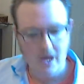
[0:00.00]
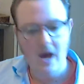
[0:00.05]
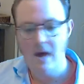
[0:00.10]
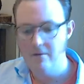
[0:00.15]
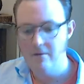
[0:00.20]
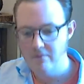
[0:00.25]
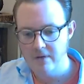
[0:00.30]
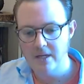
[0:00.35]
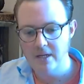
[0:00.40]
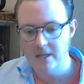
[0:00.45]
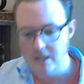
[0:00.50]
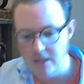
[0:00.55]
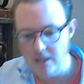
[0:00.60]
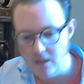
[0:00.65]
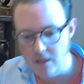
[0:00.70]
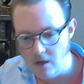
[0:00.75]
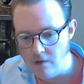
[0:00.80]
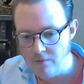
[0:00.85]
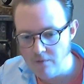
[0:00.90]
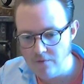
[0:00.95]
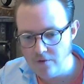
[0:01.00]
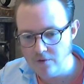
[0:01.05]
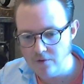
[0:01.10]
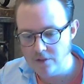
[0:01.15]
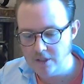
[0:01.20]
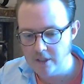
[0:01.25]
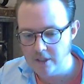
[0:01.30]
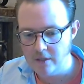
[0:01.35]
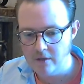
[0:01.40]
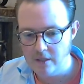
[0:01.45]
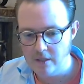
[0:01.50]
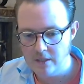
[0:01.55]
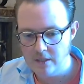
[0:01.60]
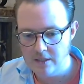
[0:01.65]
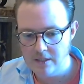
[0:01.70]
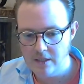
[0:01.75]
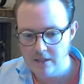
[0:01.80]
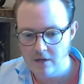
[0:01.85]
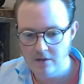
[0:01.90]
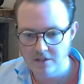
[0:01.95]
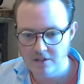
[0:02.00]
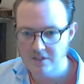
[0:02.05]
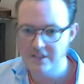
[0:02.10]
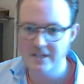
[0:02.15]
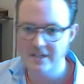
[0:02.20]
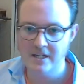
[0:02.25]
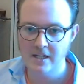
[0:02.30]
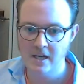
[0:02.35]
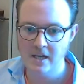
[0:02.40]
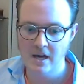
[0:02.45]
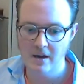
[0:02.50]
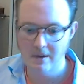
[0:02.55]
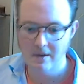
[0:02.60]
really love those cigarettes. Honestly,